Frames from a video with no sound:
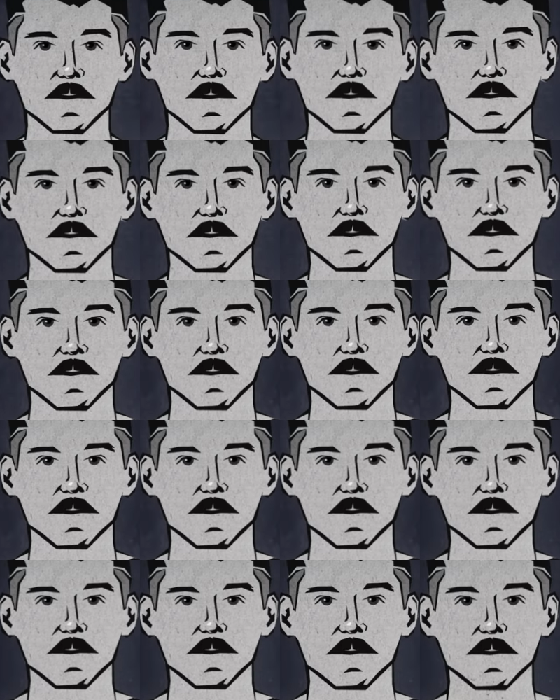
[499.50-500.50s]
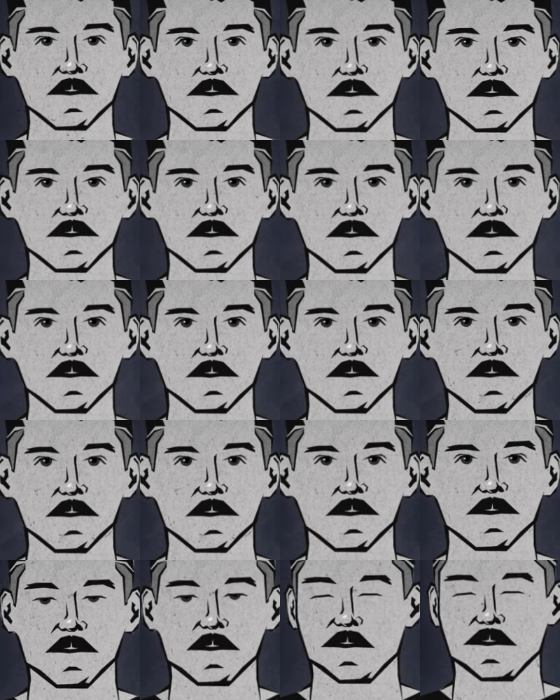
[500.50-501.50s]
realized that most brands on the
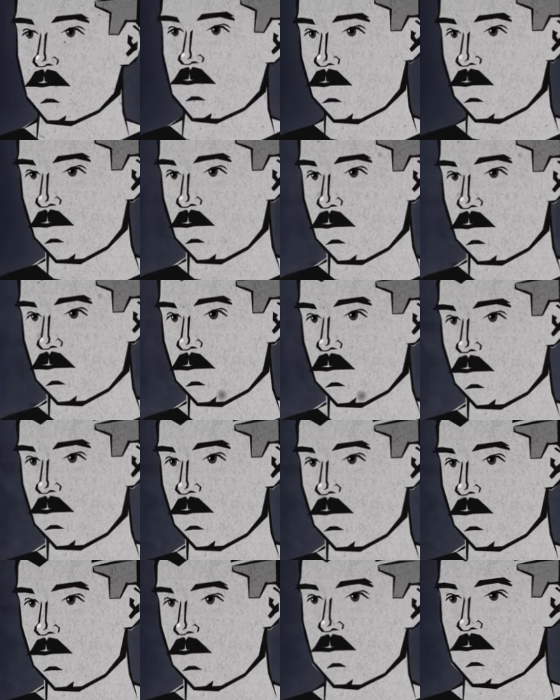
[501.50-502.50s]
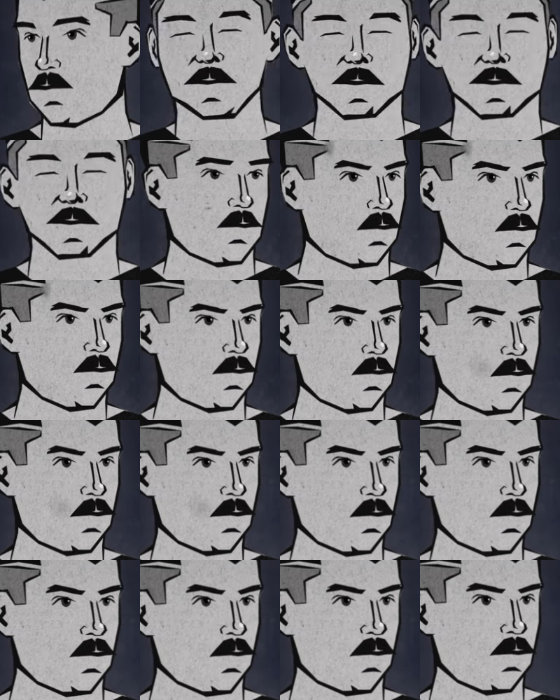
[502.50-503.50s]
market didn't care about quality like I did,
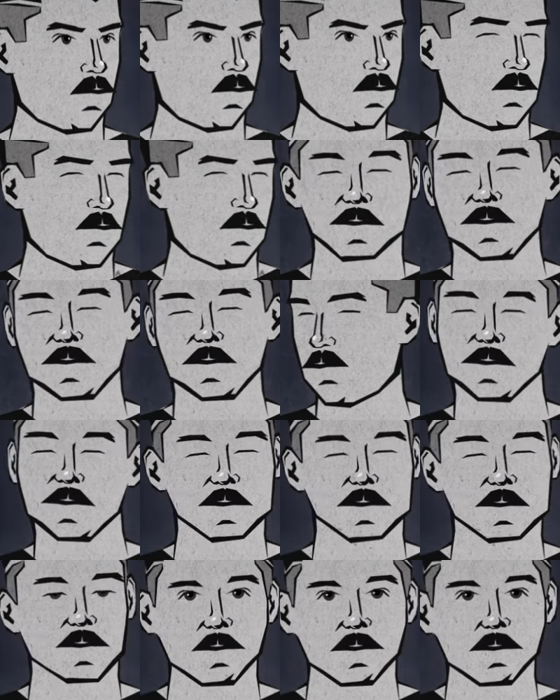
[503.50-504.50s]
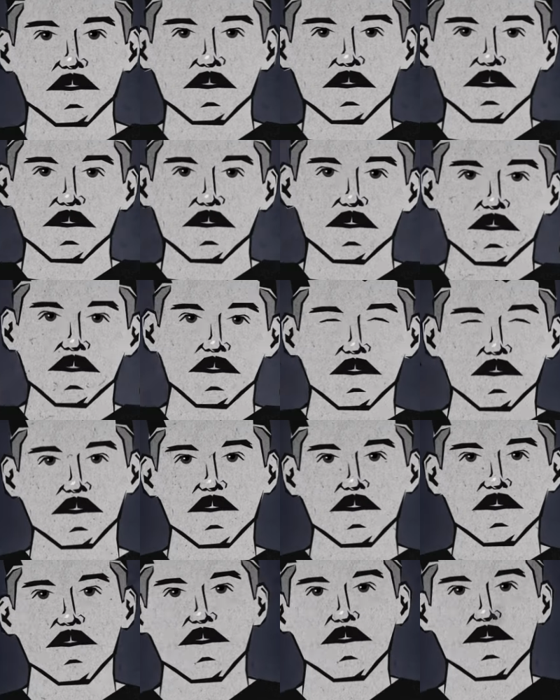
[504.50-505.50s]
and so I set out on a mission to
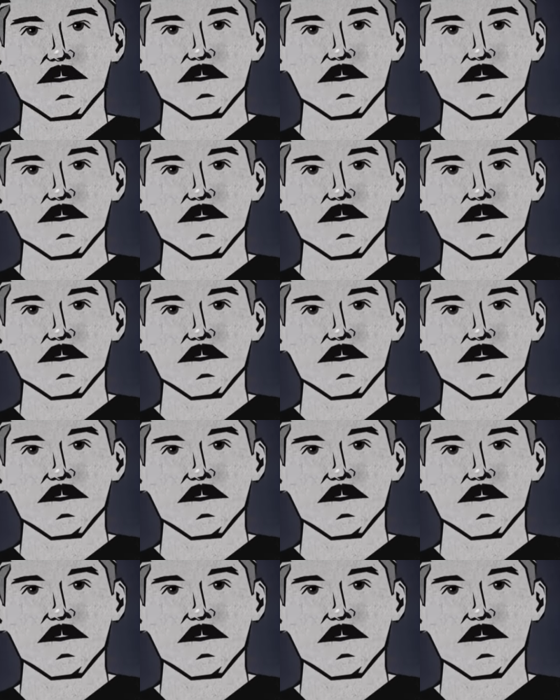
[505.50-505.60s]
change the